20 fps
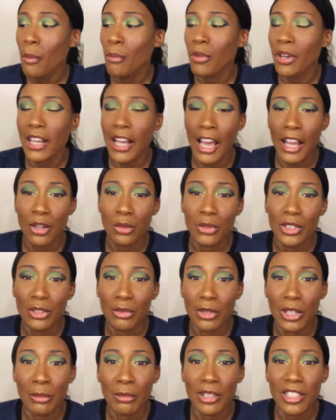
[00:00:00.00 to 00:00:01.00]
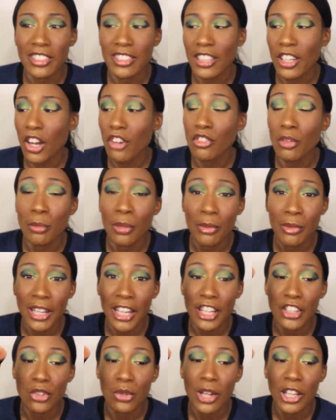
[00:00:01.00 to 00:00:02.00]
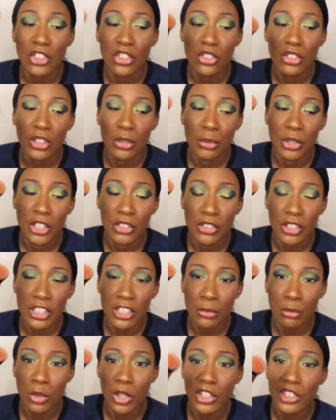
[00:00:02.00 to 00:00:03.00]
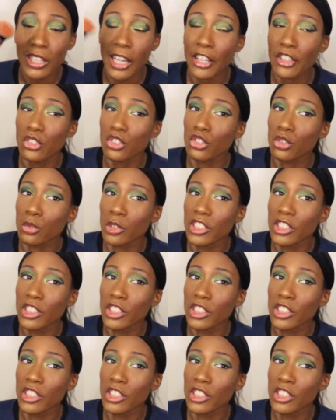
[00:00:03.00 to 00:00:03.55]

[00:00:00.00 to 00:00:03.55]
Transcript: but I don't really wear blush that often but when I do I usually reach for this brush I used to